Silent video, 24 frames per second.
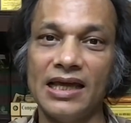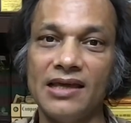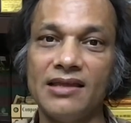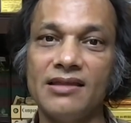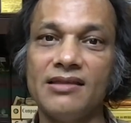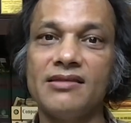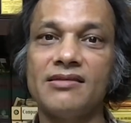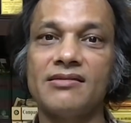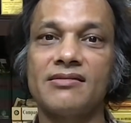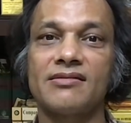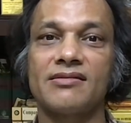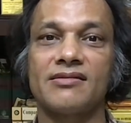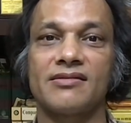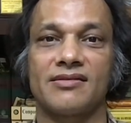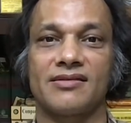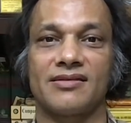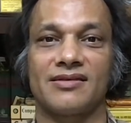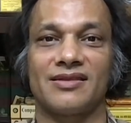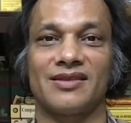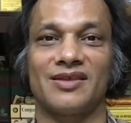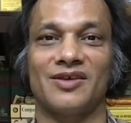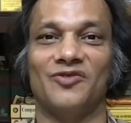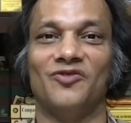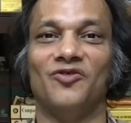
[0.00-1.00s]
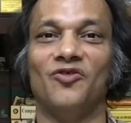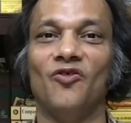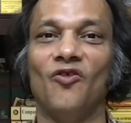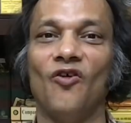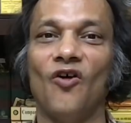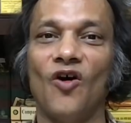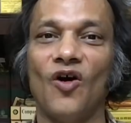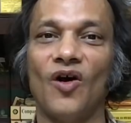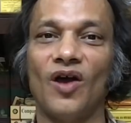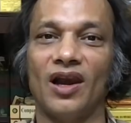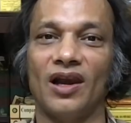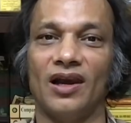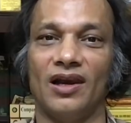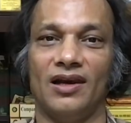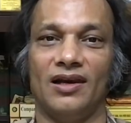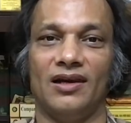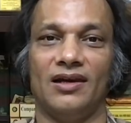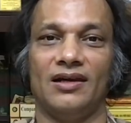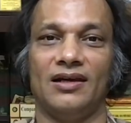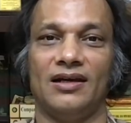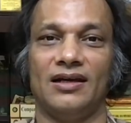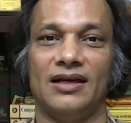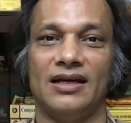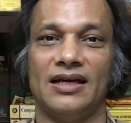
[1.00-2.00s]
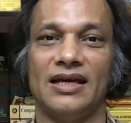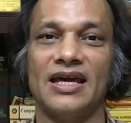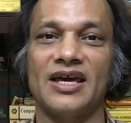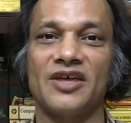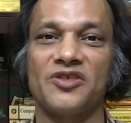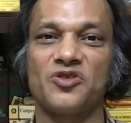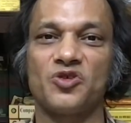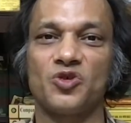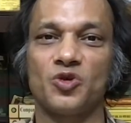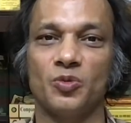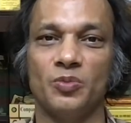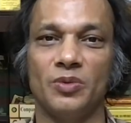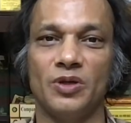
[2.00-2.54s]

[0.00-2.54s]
His wall has